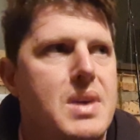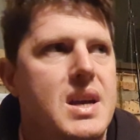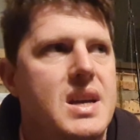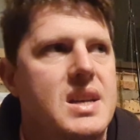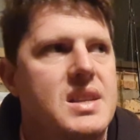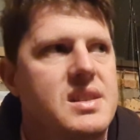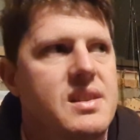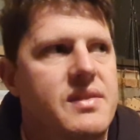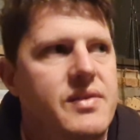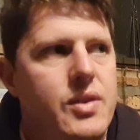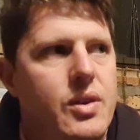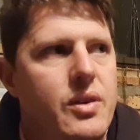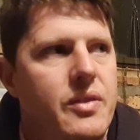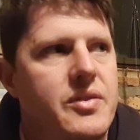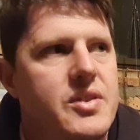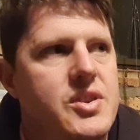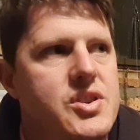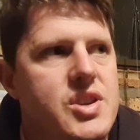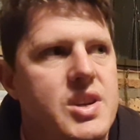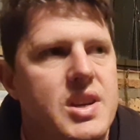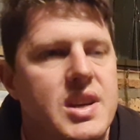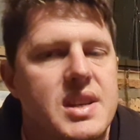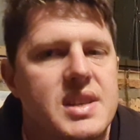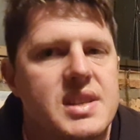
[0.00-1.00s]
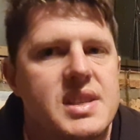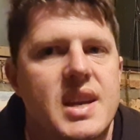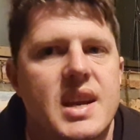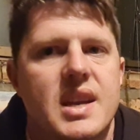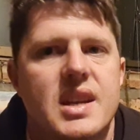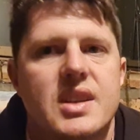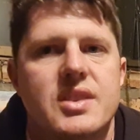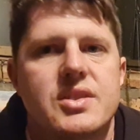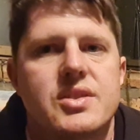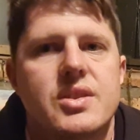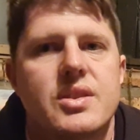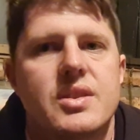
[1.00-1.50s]
means if you're fishing your
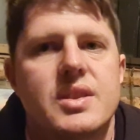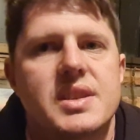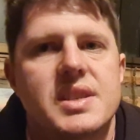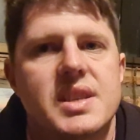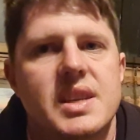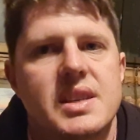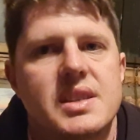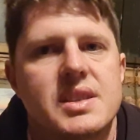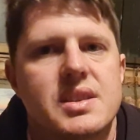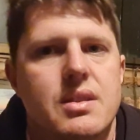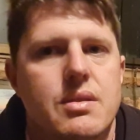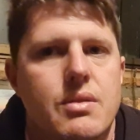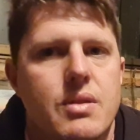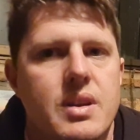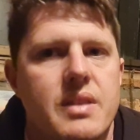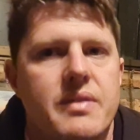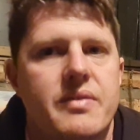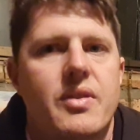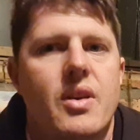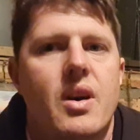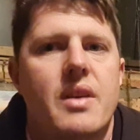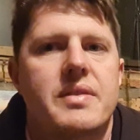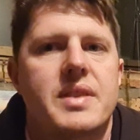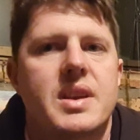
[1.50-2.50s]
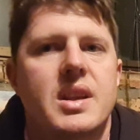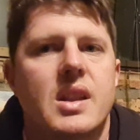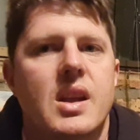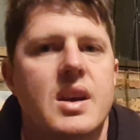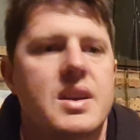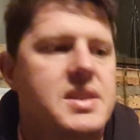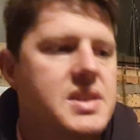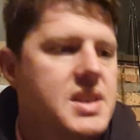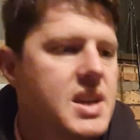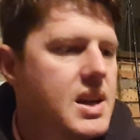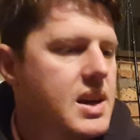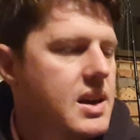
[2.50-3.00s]
standard 2 to 6, 3 to 5
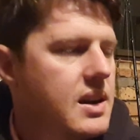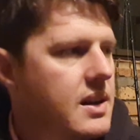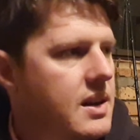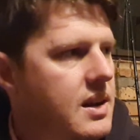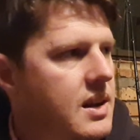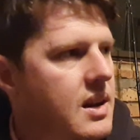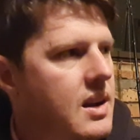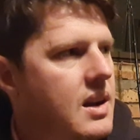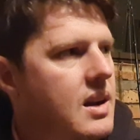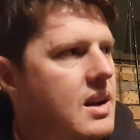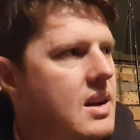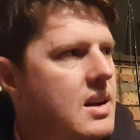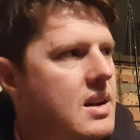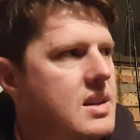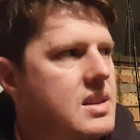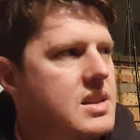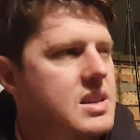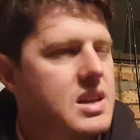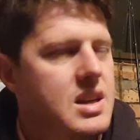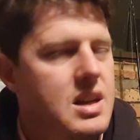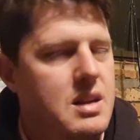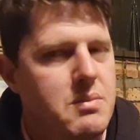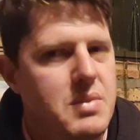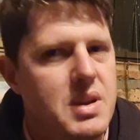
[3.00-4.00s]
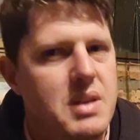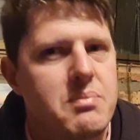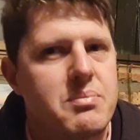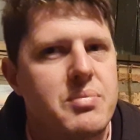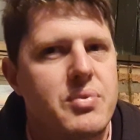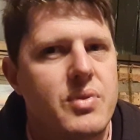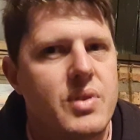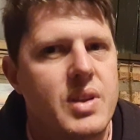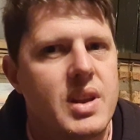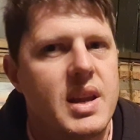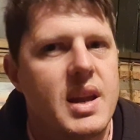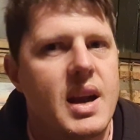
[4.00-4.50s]
kilo stick, it's going to be
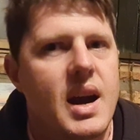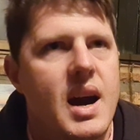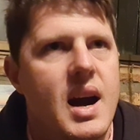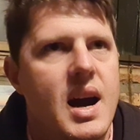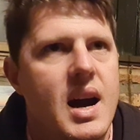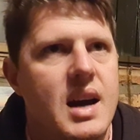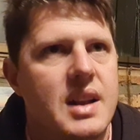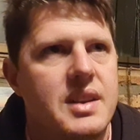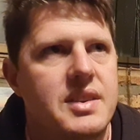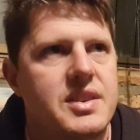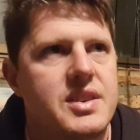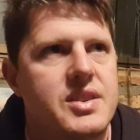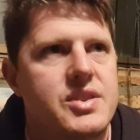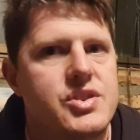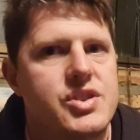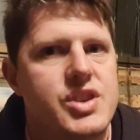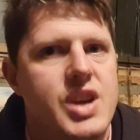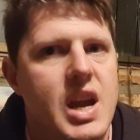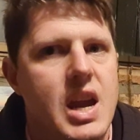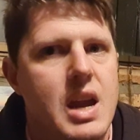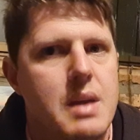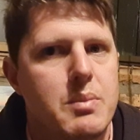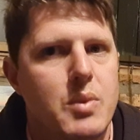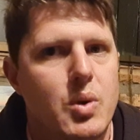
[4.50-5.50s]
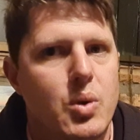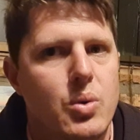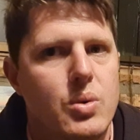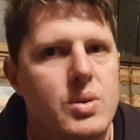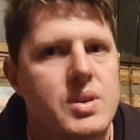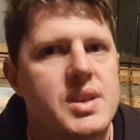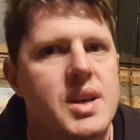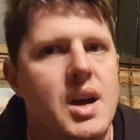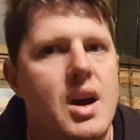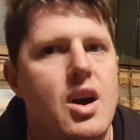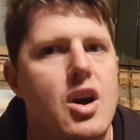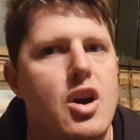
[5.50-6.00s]
pretty hard to jam the
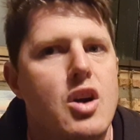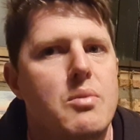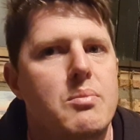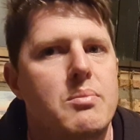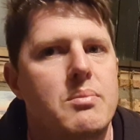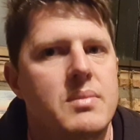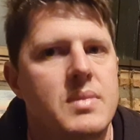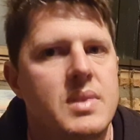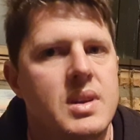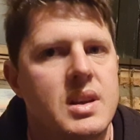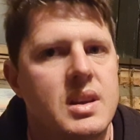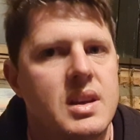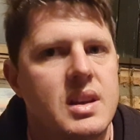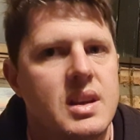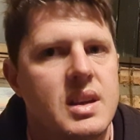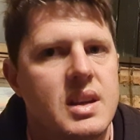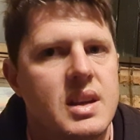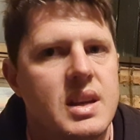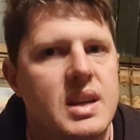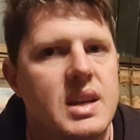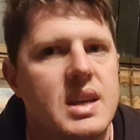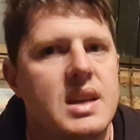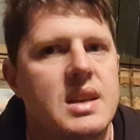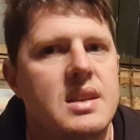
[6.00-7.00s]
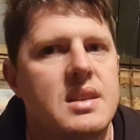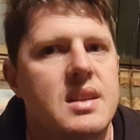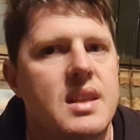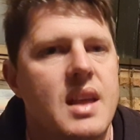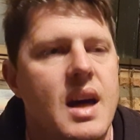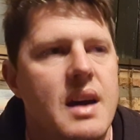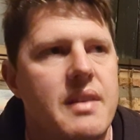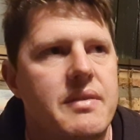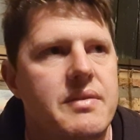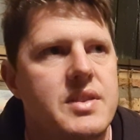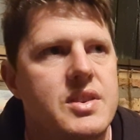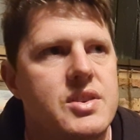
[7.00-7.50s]
hooks home into
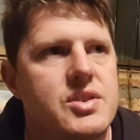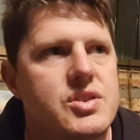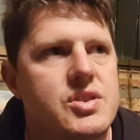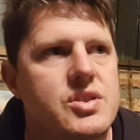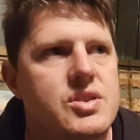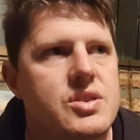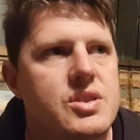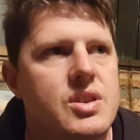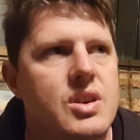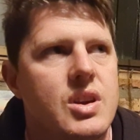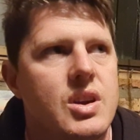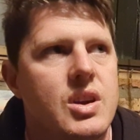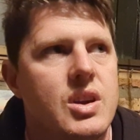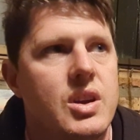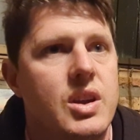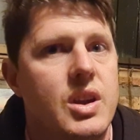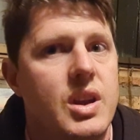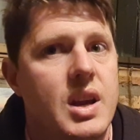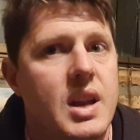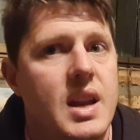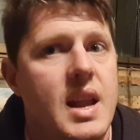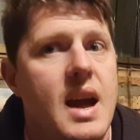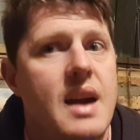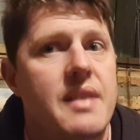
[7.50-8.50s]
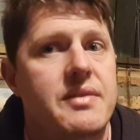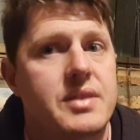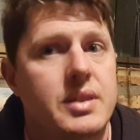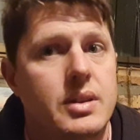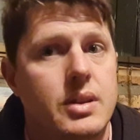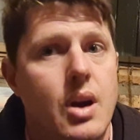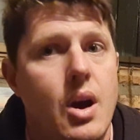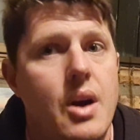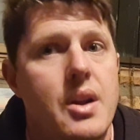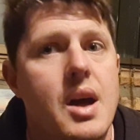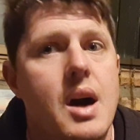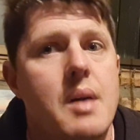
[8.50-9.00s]
that fish. You're going to have to
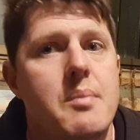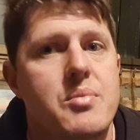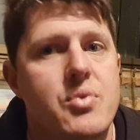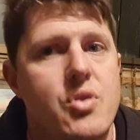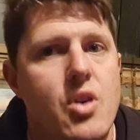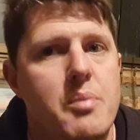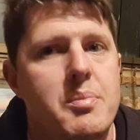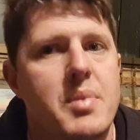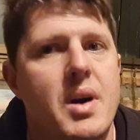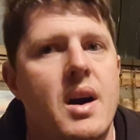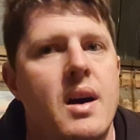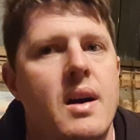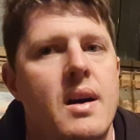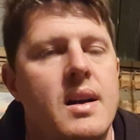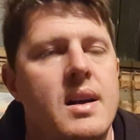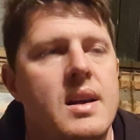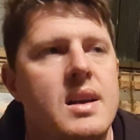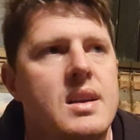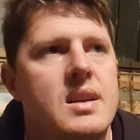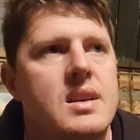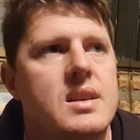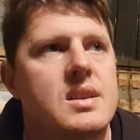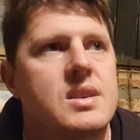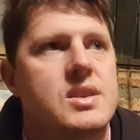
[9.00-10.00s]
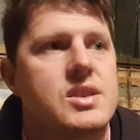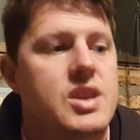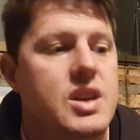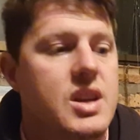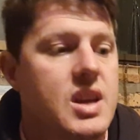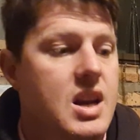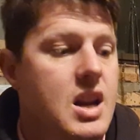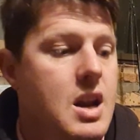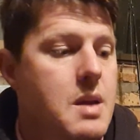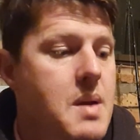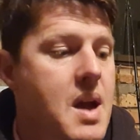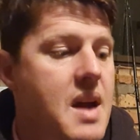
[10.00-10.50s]
load up proper. So
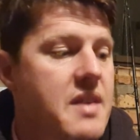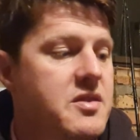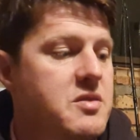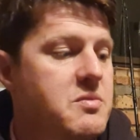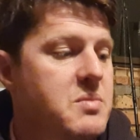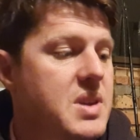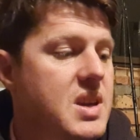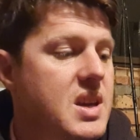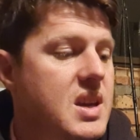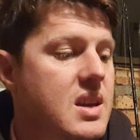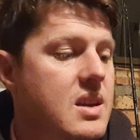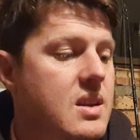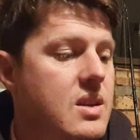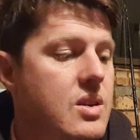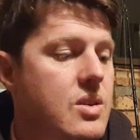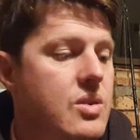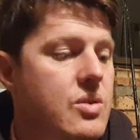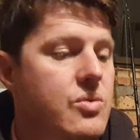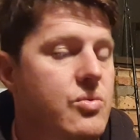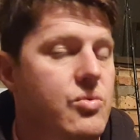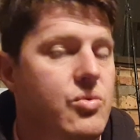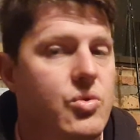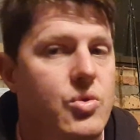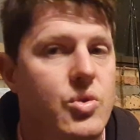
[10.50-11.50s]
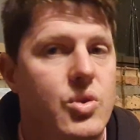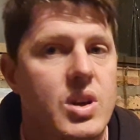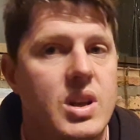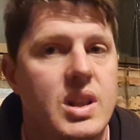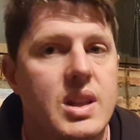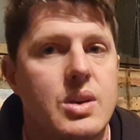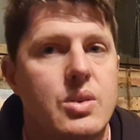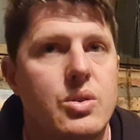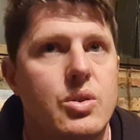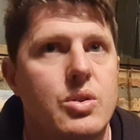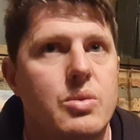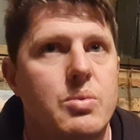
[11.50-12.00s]
you're going to have to be
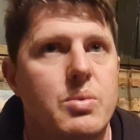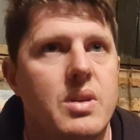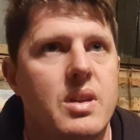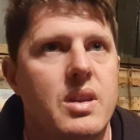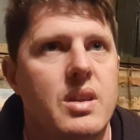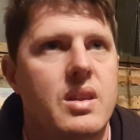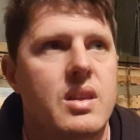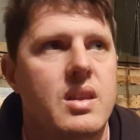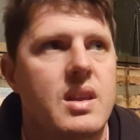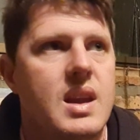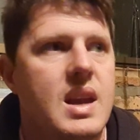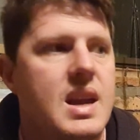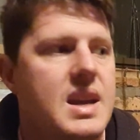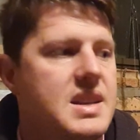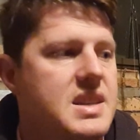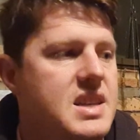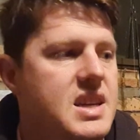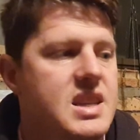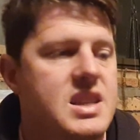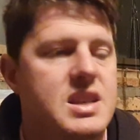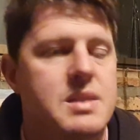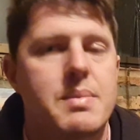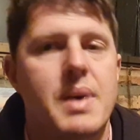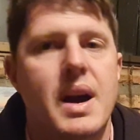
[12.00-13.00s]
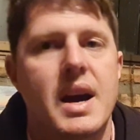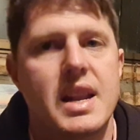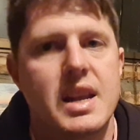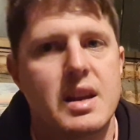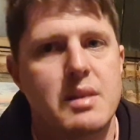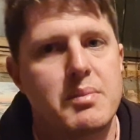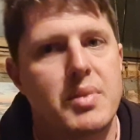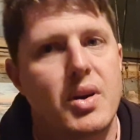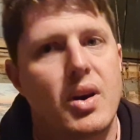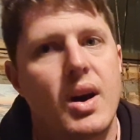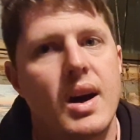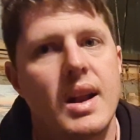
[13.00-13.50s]
really good with anticipating
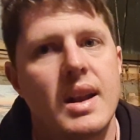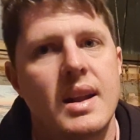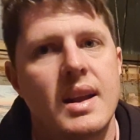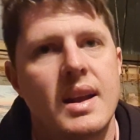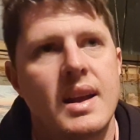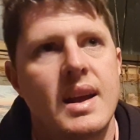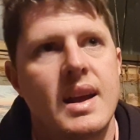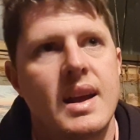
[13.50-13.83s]
a bite